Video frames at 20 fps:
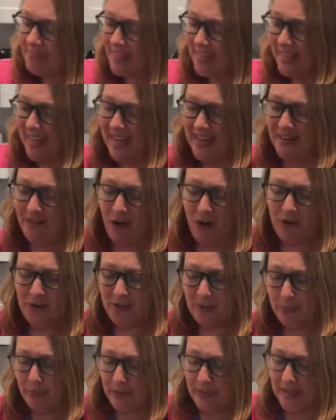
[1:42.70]
kind of already
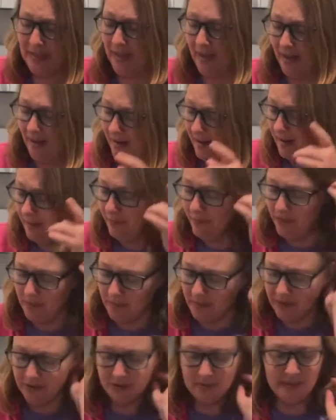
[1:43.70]
pre-cut up from
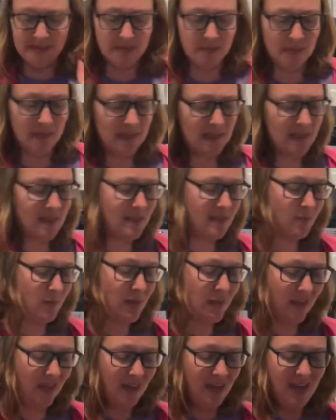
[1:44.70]
other recipes this
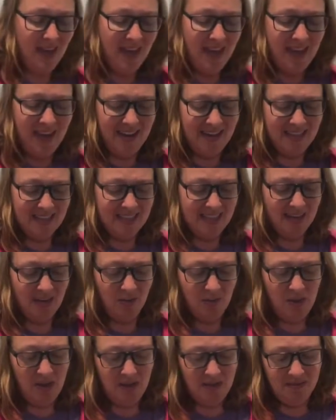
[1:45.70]
week. And I decided,
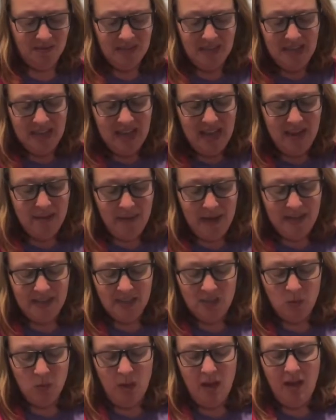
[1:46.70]
well, I might
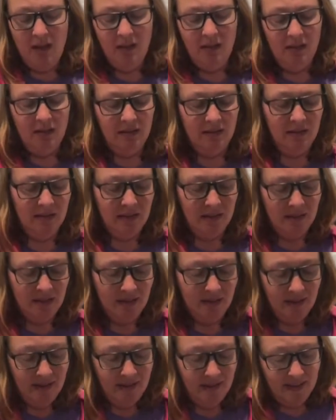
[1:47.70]
as well
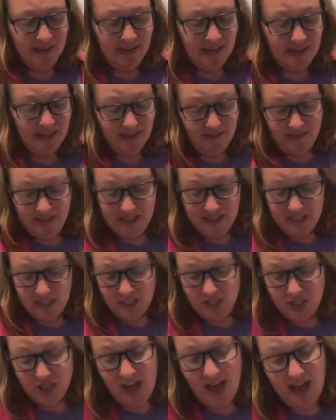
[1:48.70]
give this
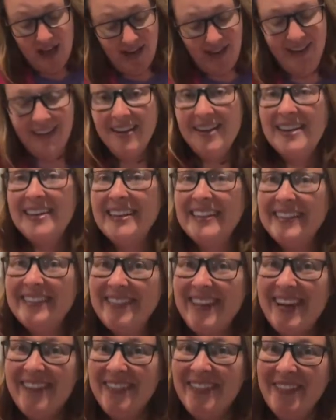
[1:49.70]
a shot. I've
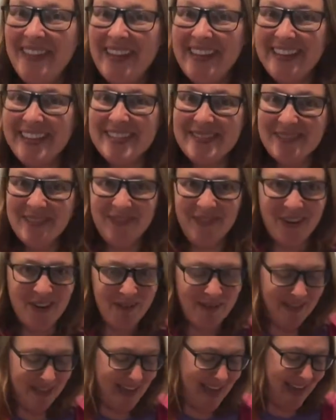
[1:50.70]
never made this before,
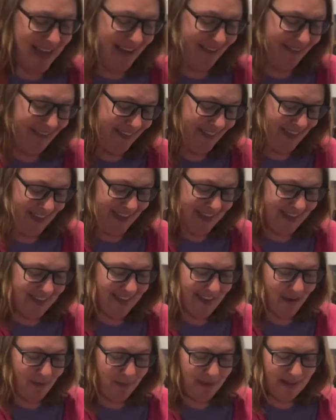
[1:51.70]
but it had everything in it
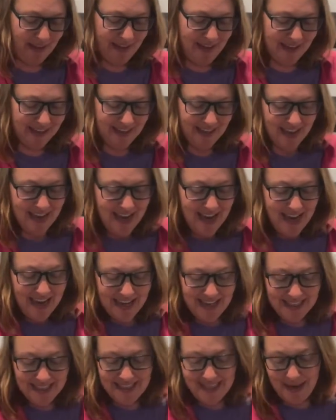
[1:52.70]
that we like,
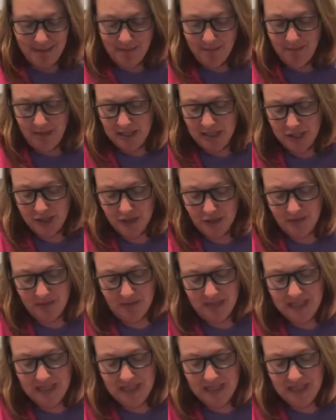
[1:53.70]
except mushrooms.